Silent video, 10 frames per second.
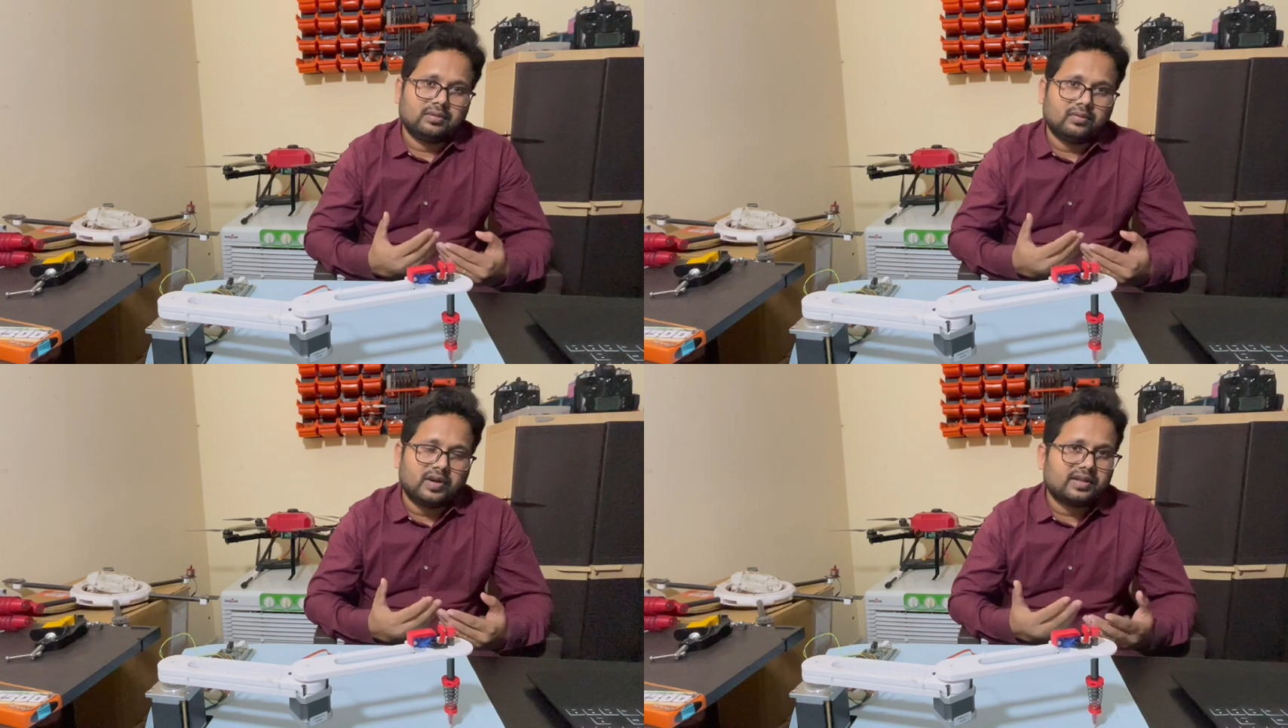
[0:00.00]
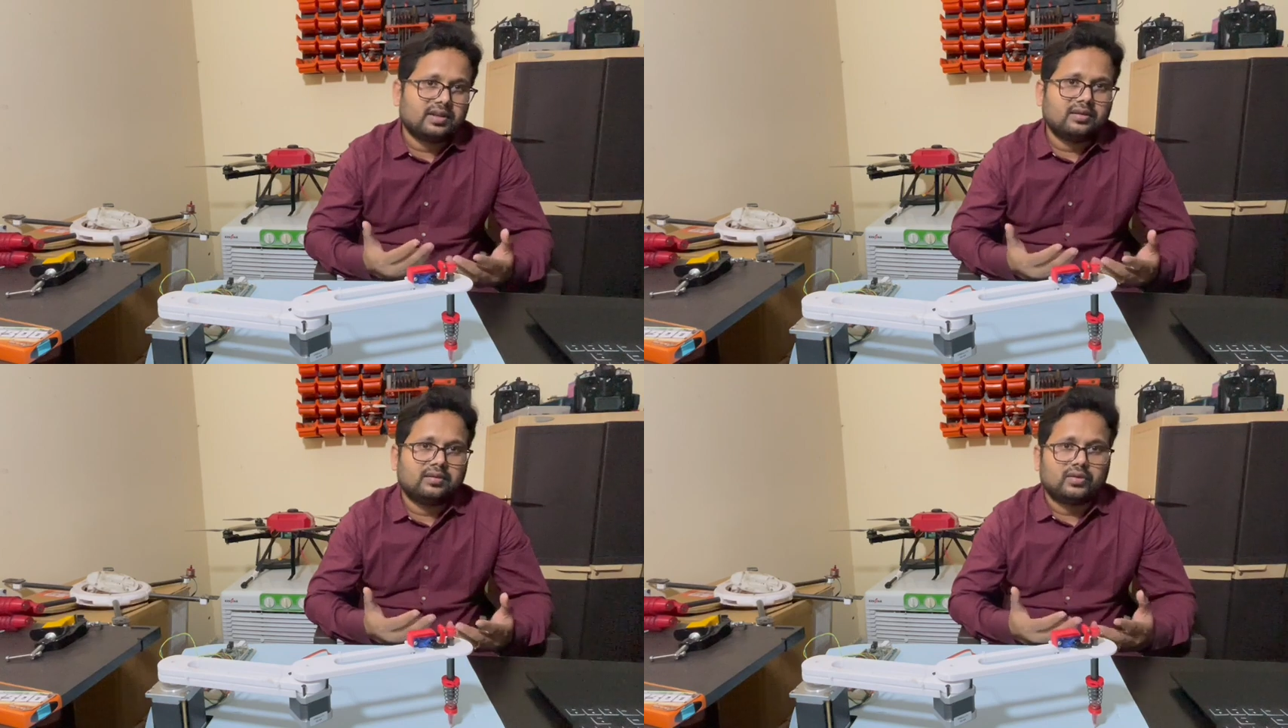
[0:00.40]

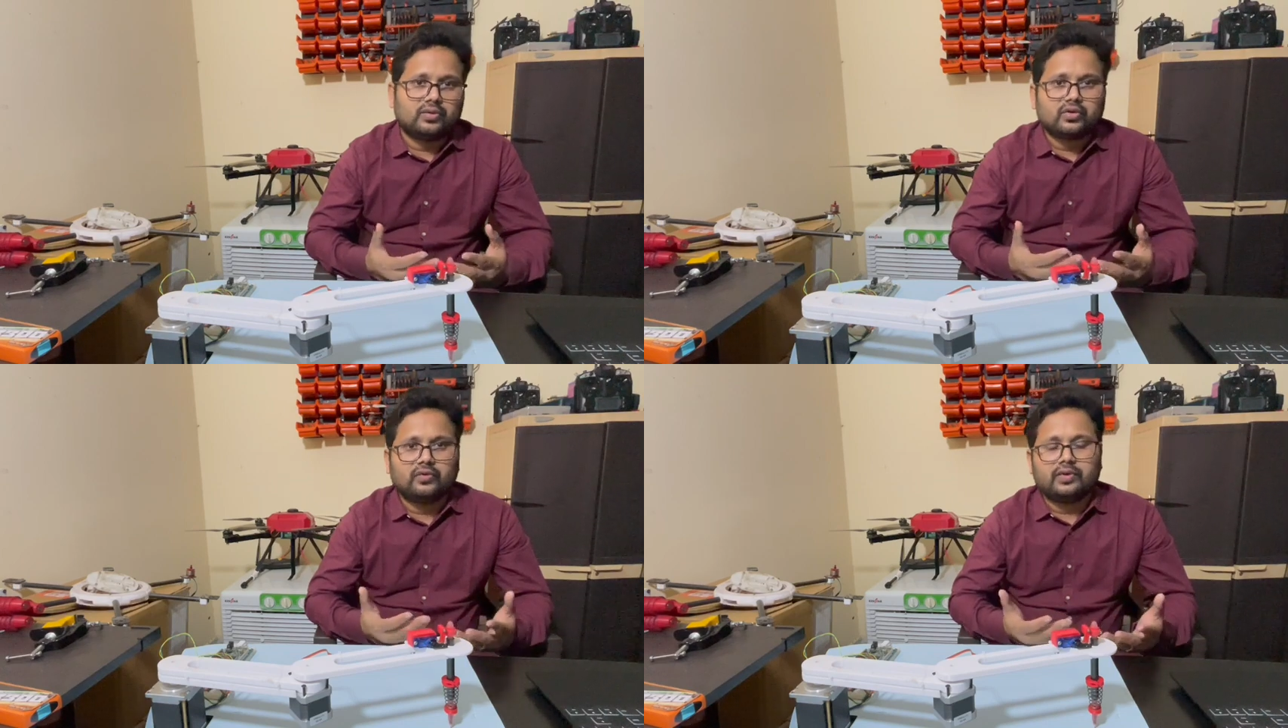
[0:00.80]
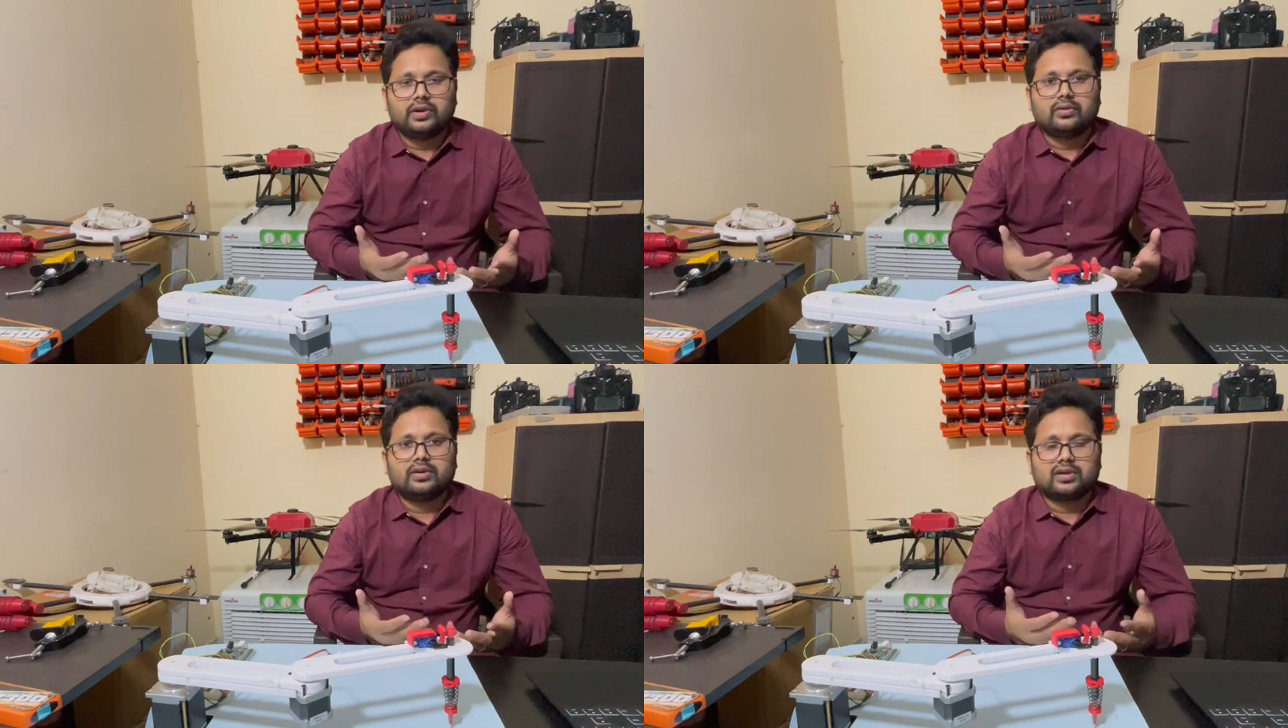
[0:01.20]
watching YouTube
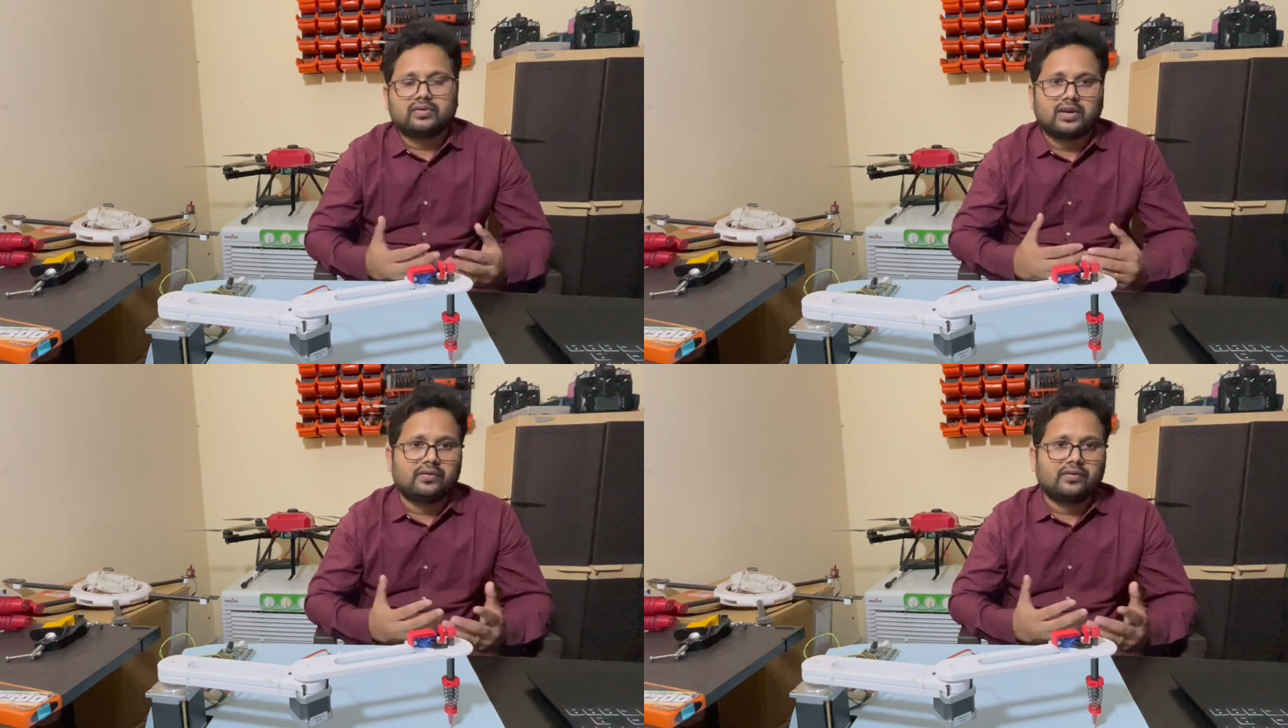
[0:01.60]
video just for